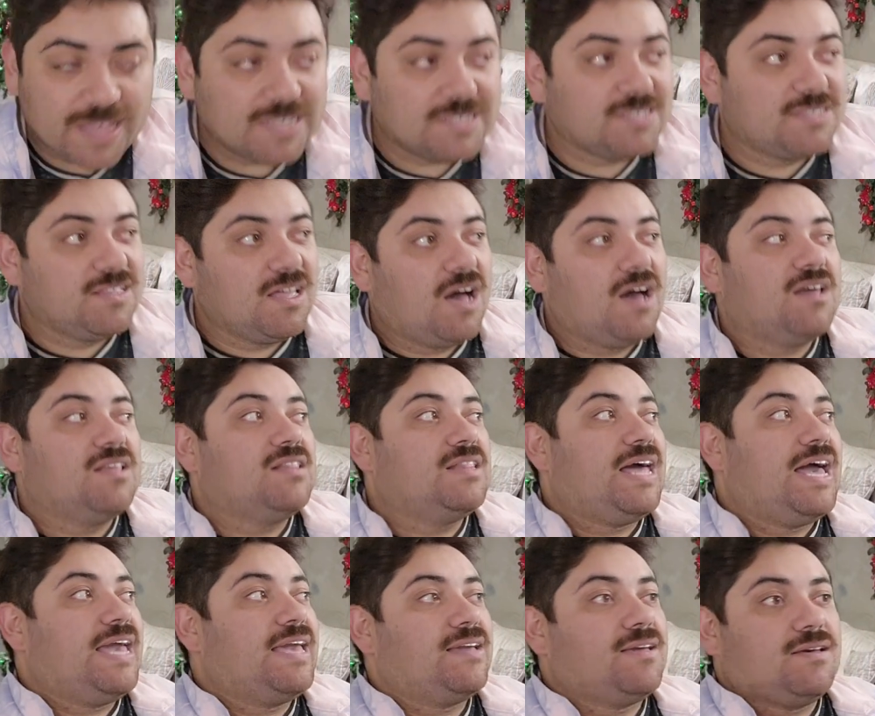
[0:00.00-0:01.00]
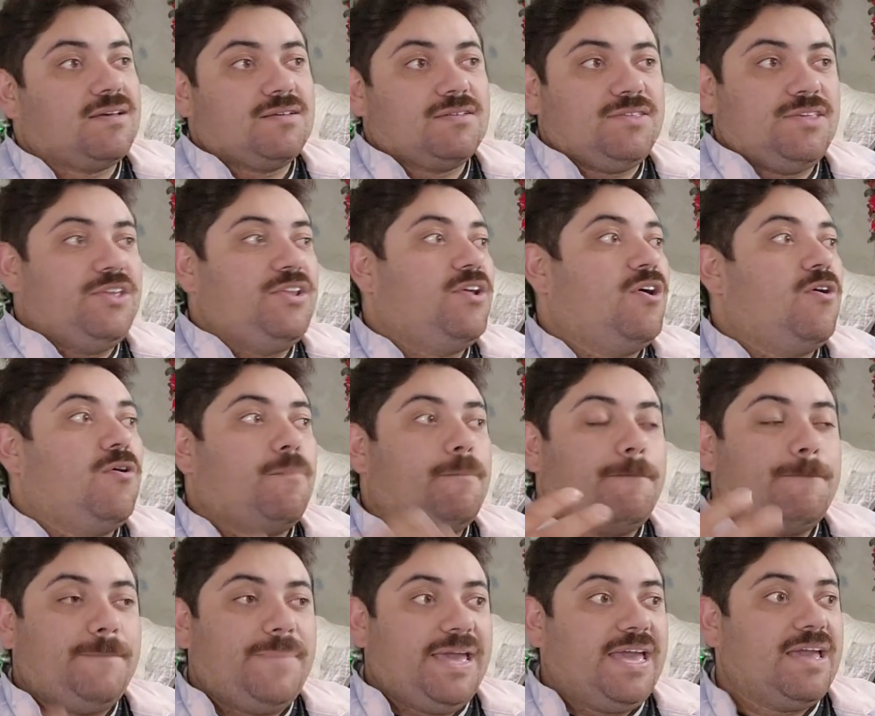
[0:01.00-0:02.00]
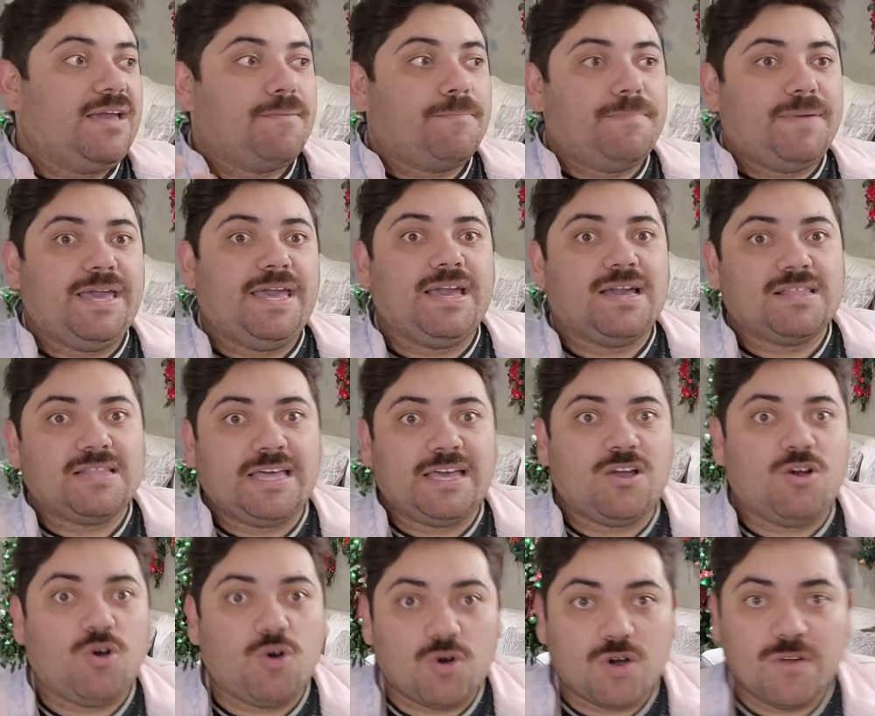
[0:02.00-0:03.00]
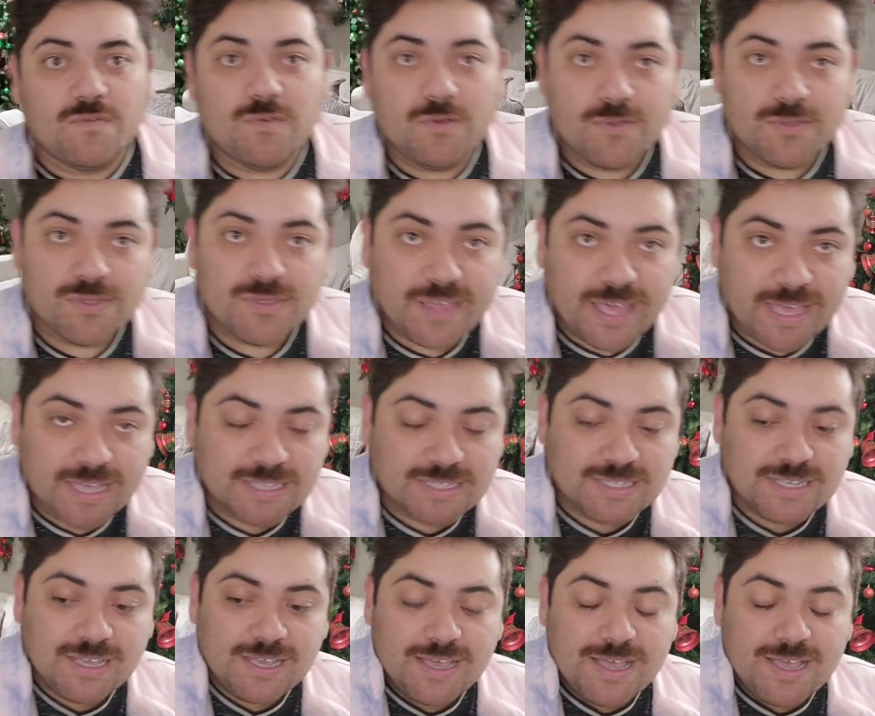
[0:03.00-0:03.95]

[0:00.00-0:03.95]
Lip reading: It's not like, you know, big, like, horrible things.